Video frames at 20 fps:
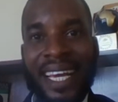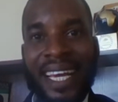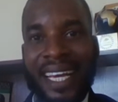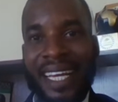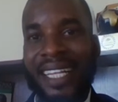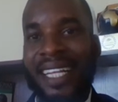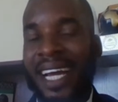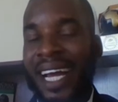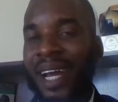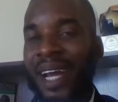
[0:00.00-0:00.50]

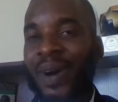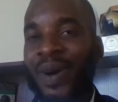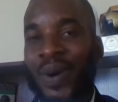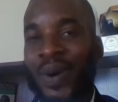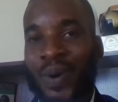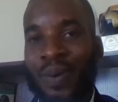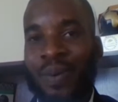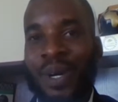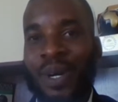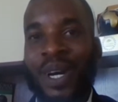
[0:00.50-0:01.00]
And I
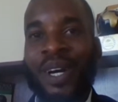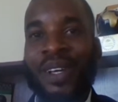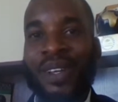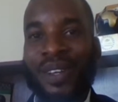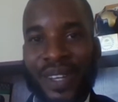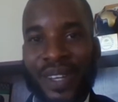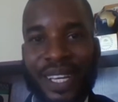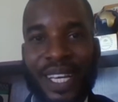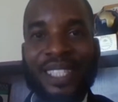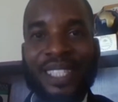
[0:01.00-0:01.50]
hope
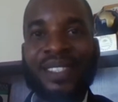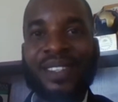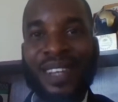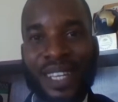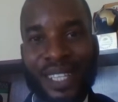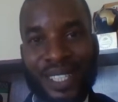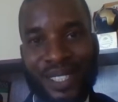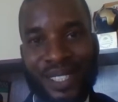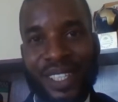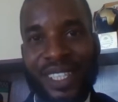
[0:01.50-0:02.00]
you get to
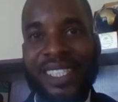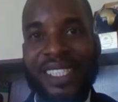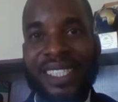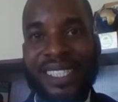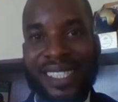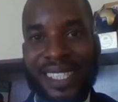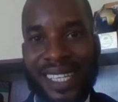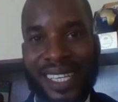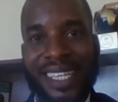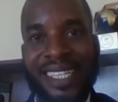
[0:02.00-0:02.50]
enjoy the
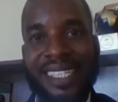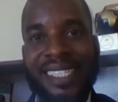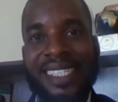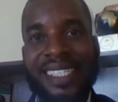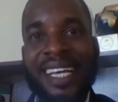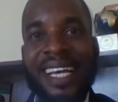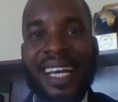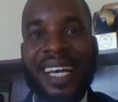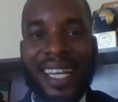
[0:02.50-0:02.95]
tips